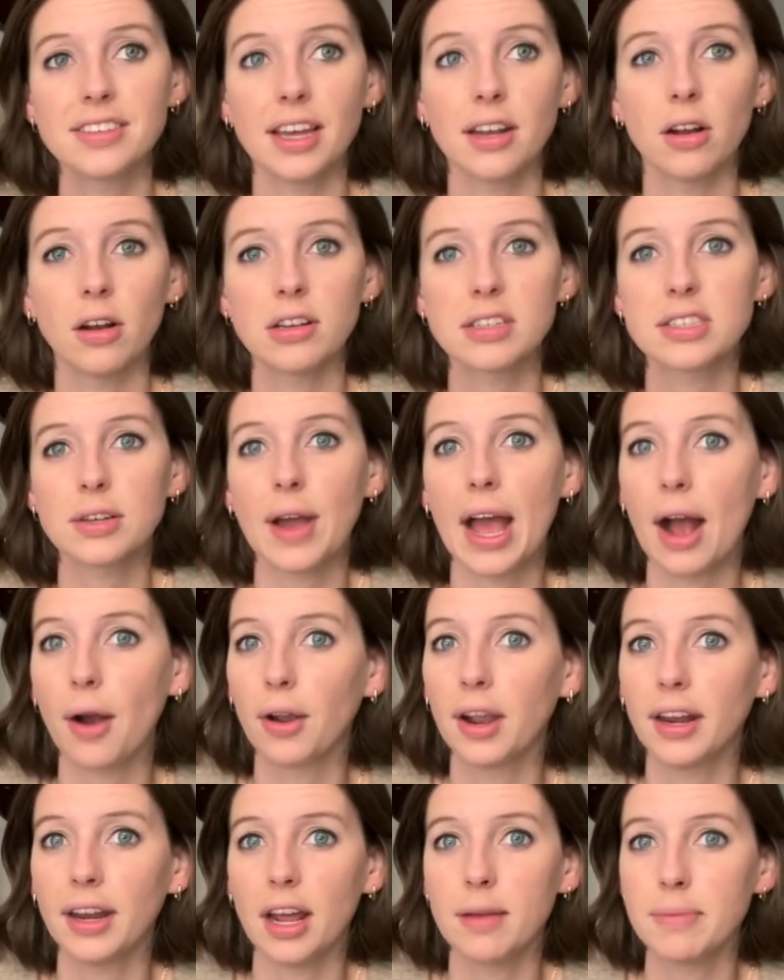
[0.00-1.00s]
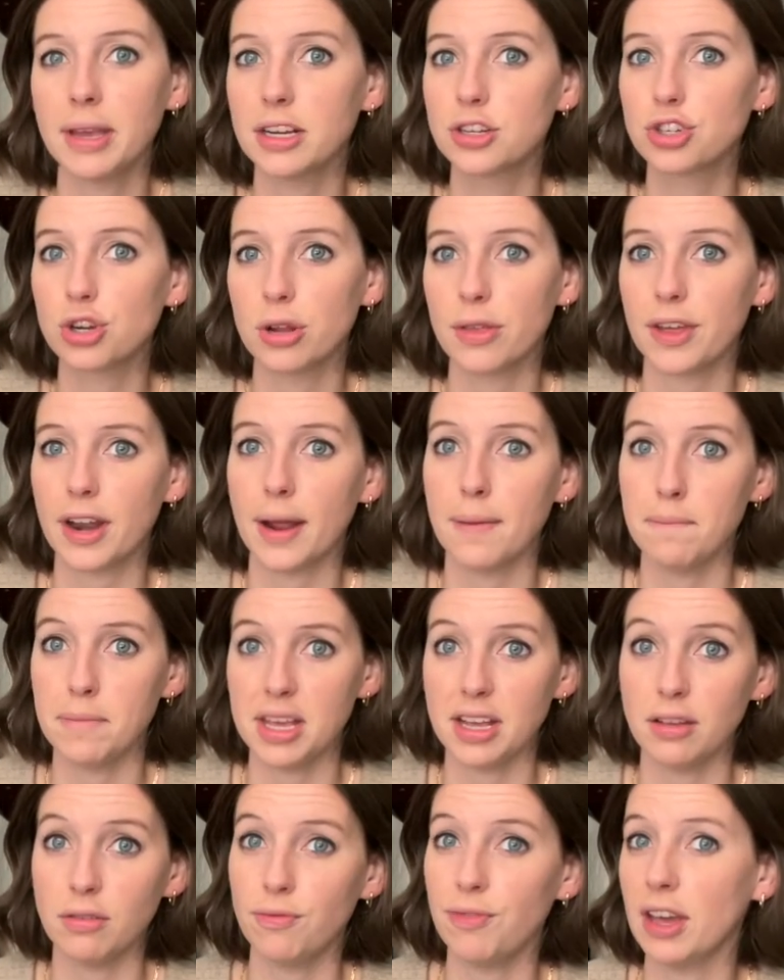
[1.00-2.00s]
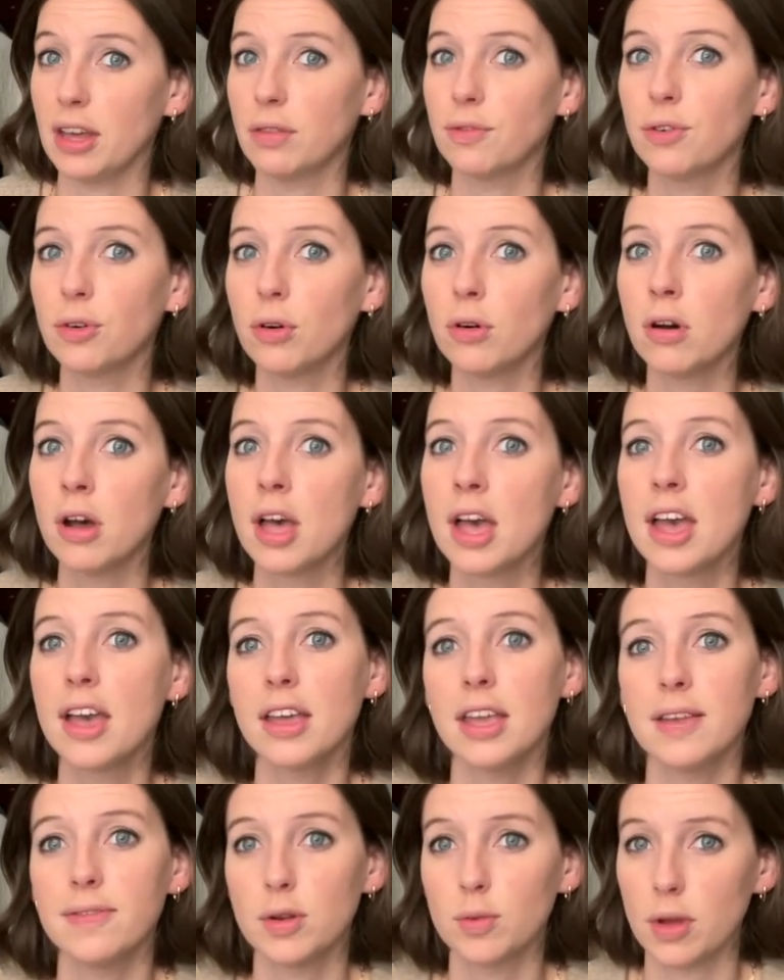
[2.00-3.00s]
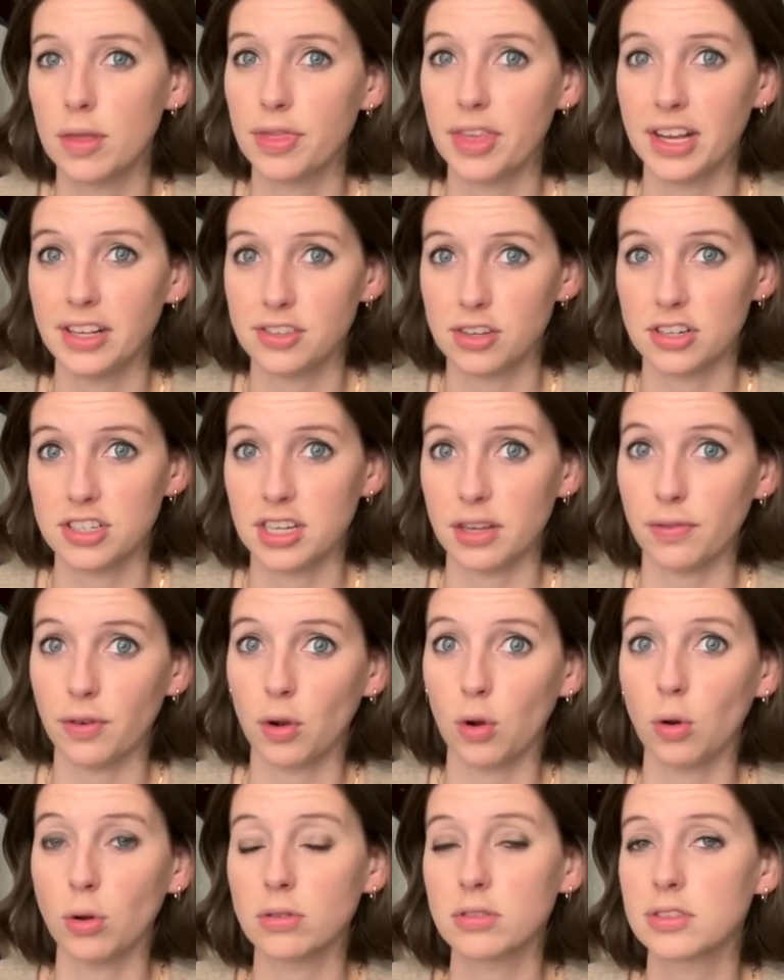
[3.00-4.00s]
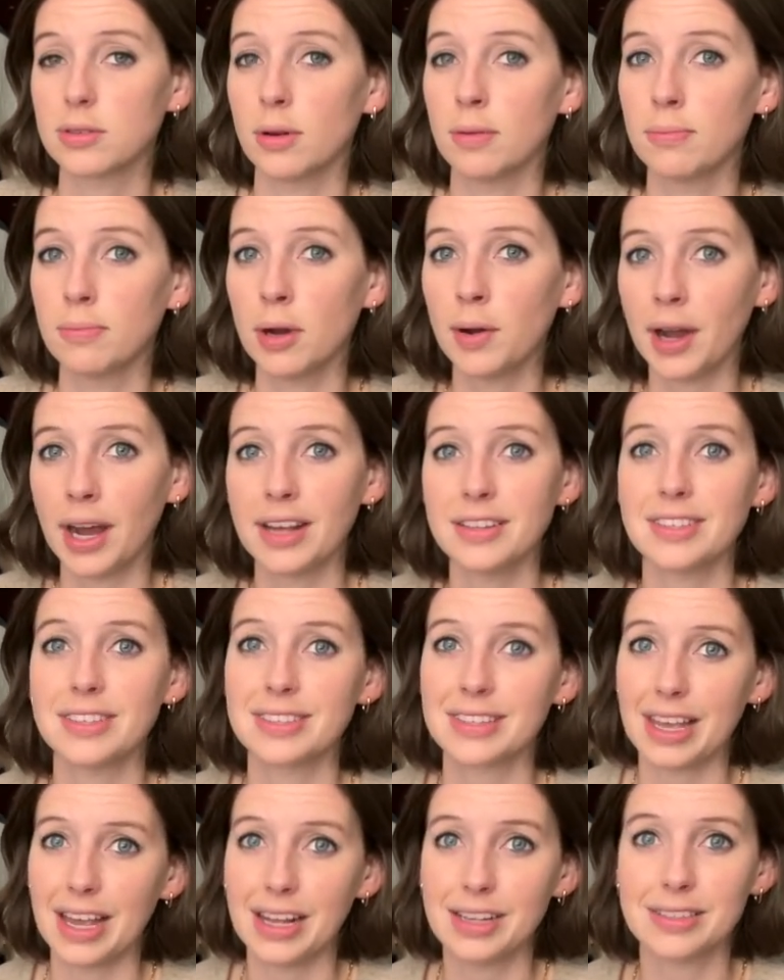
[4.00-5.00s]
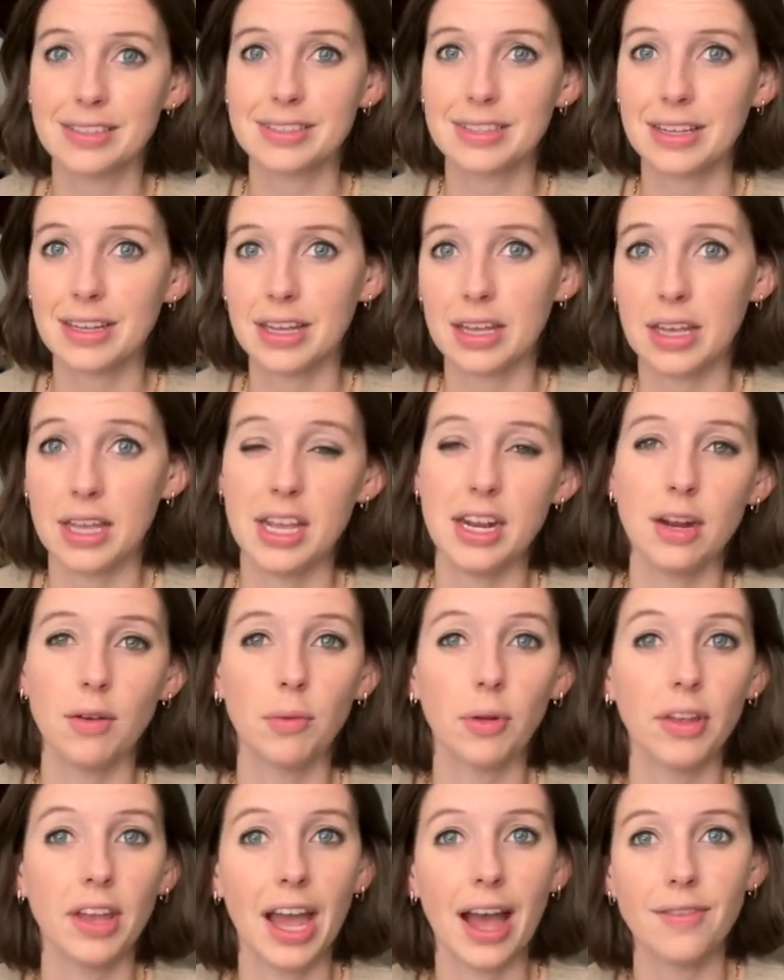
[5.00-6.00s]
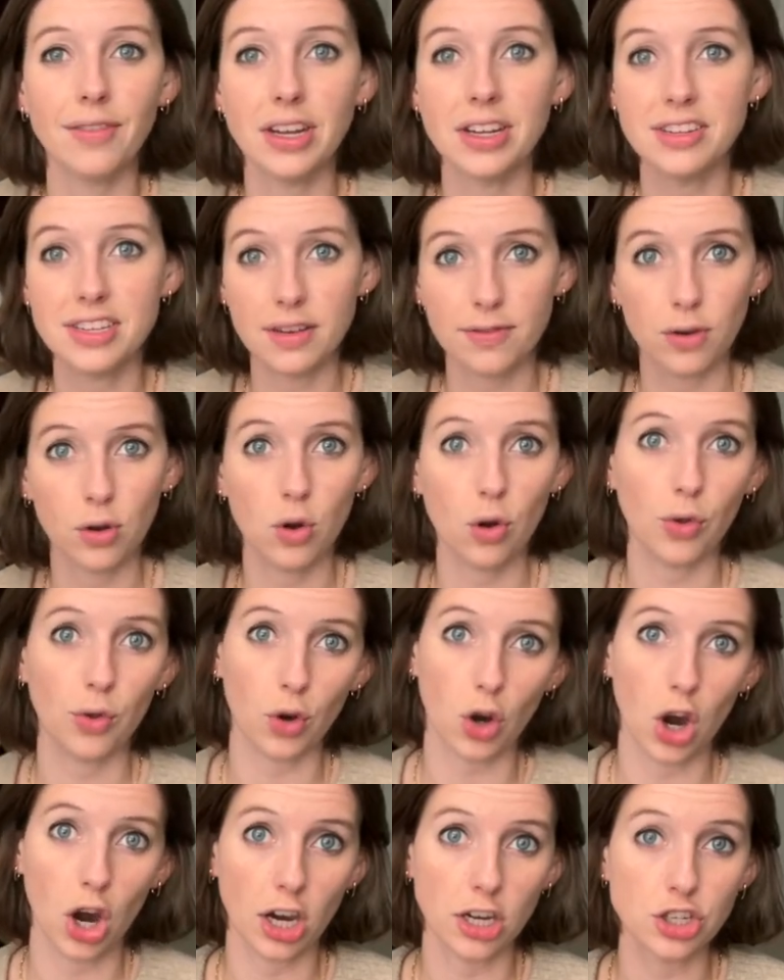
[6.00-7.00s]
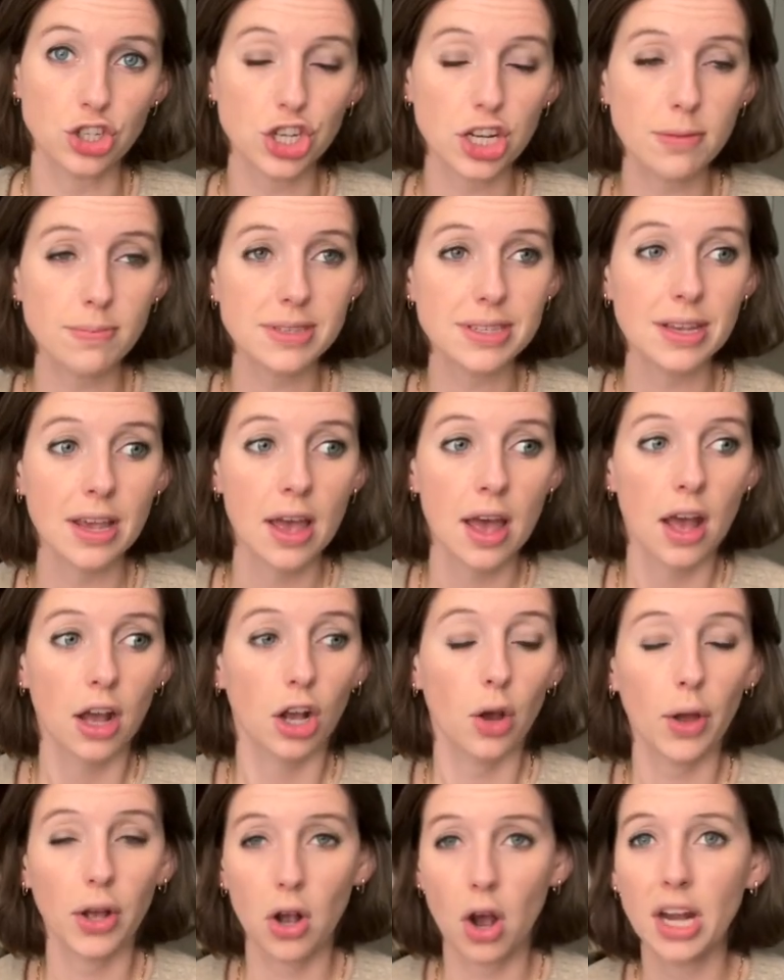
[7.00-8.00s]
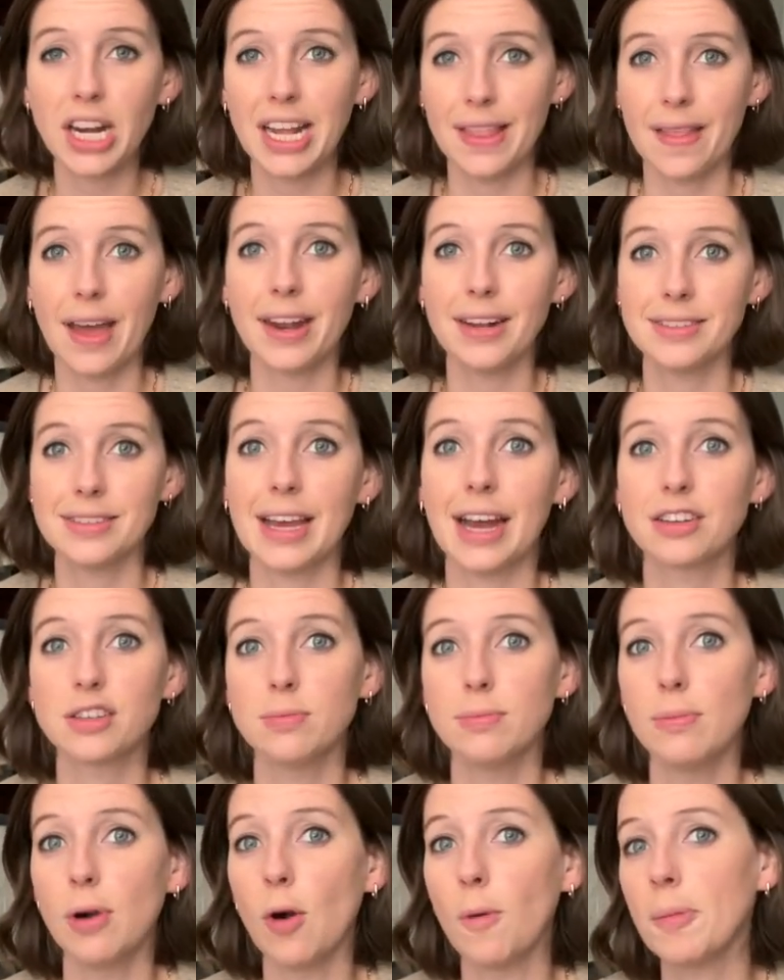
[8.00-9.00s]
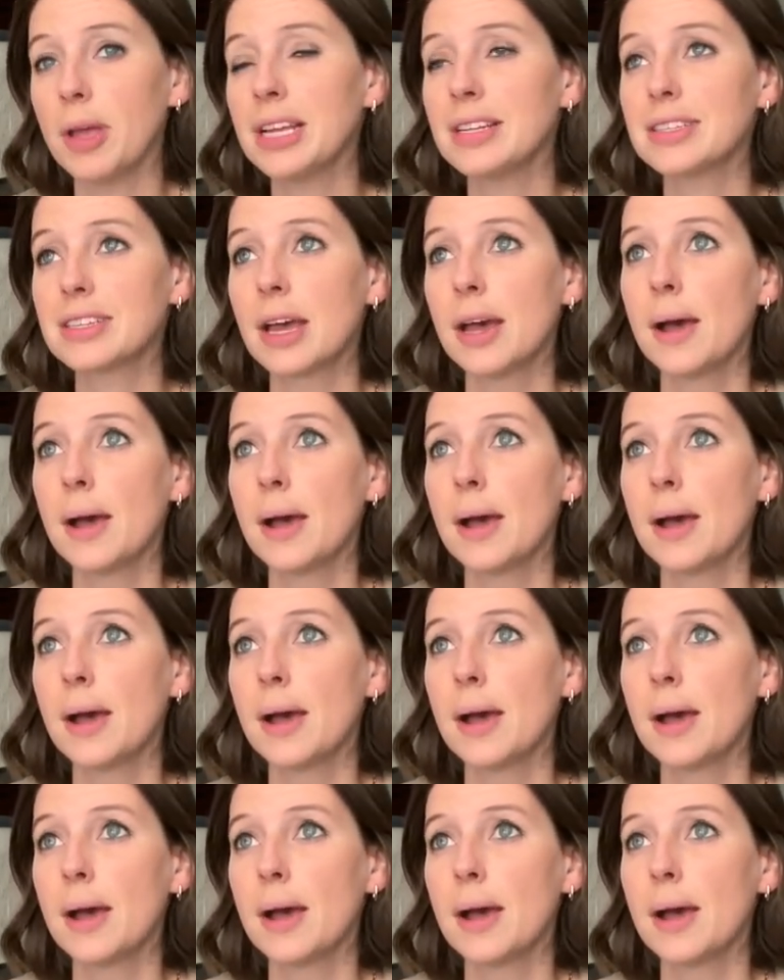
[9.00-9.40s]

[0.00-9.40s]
And also, how can I make sure that I'm being faithful even when things are difficult? So in Boaz's case, he didn't really have any difficult or hardships going on in that exact moment,